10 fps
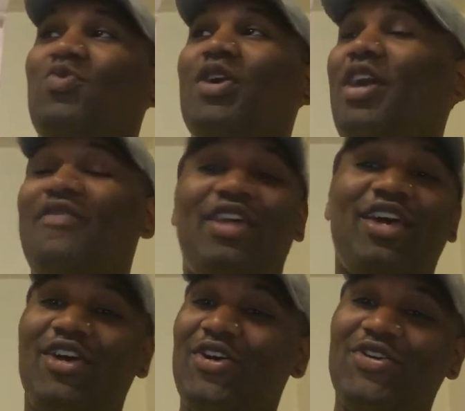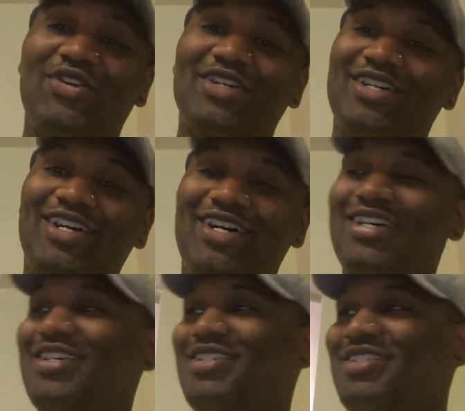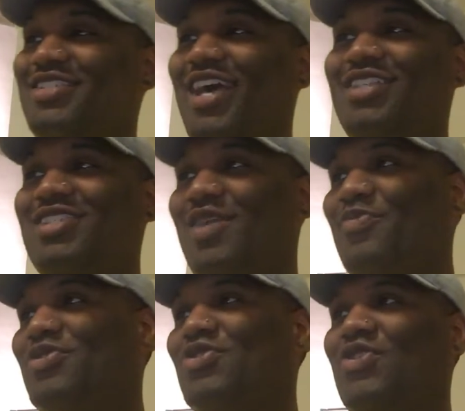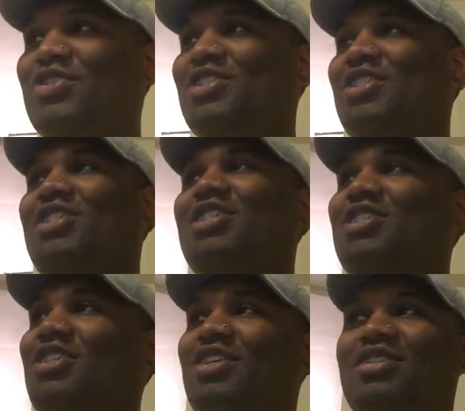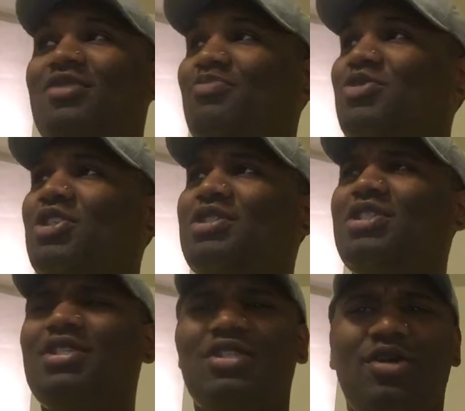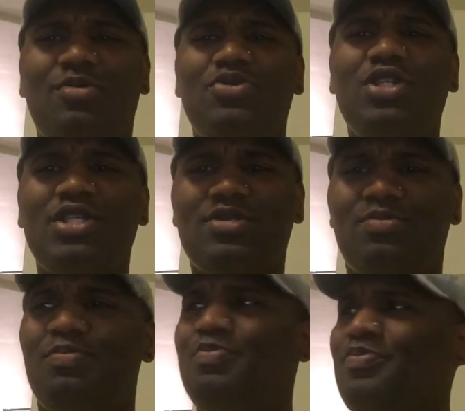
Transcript: whatever the hell uh, that type of John. She just just how just